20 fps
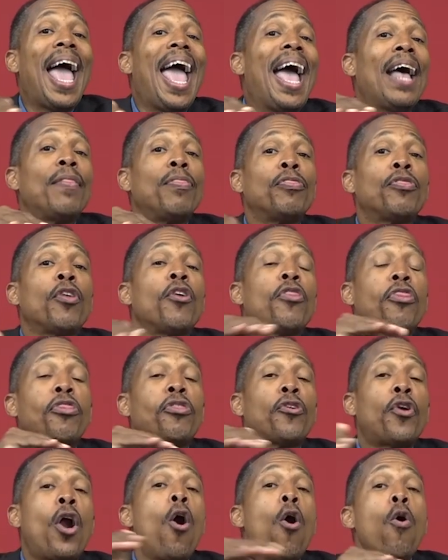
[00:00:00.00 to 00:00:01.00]
at the
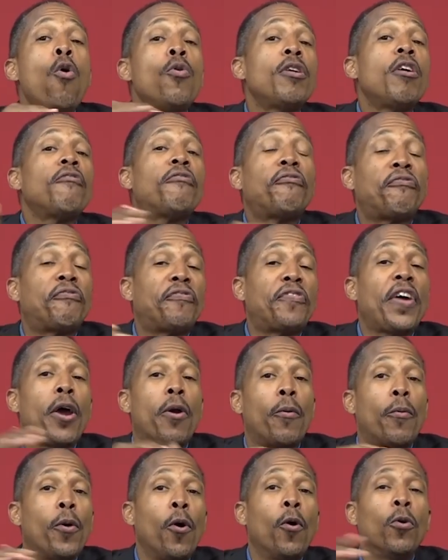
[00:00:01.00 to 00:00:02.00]
throne of
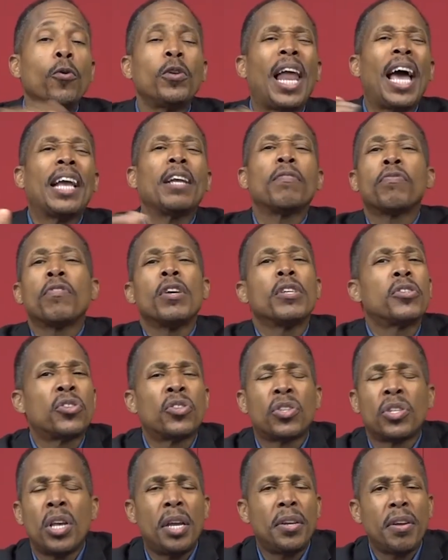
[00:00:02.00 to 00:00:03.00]
Pharaoh like the
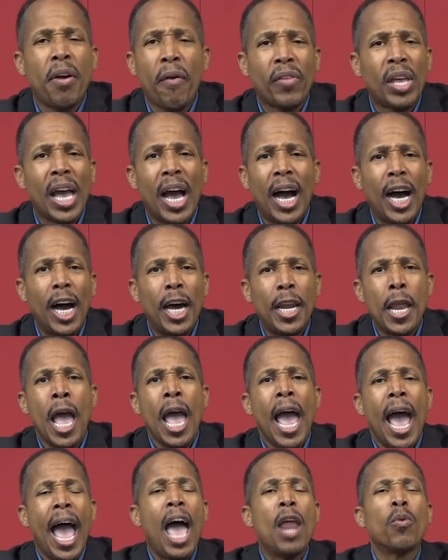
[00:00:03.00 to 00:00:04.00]
Son of God
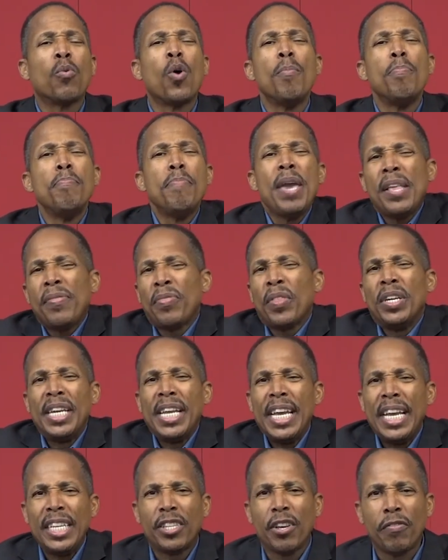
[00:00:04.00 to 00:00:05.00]
and would meet the
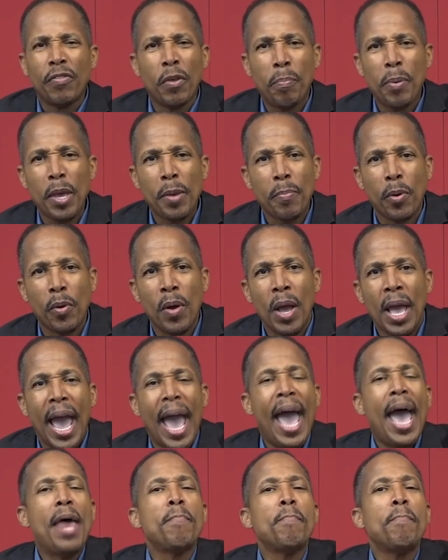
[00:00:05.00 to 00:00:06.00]
needs of the people.
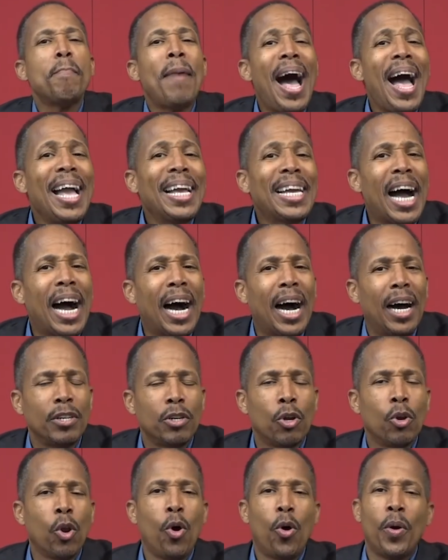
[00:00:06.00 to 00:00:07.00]
And my God,
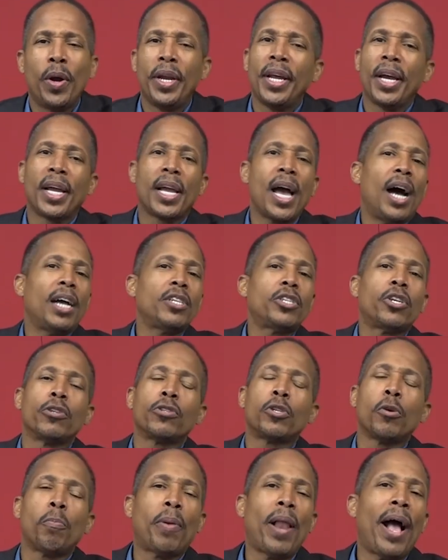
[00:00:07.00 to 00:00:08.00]
glory to God,
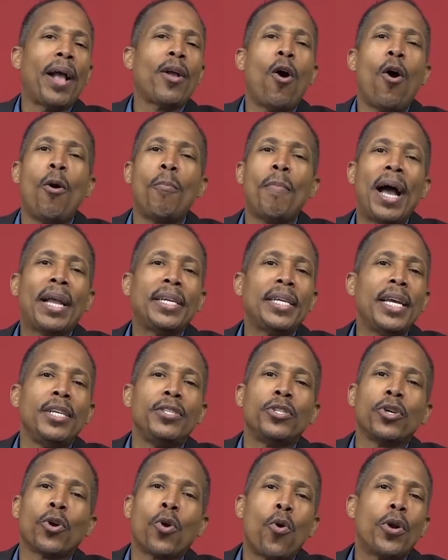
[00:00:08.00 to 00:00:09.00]
shall supply all my
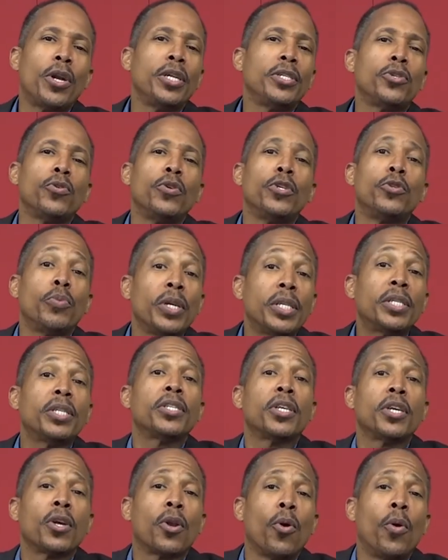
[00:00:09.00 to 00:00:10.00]
needs according to his
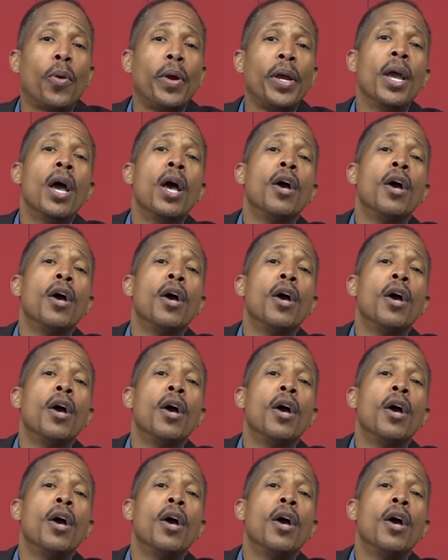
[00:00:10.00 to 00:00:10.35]
riches and glory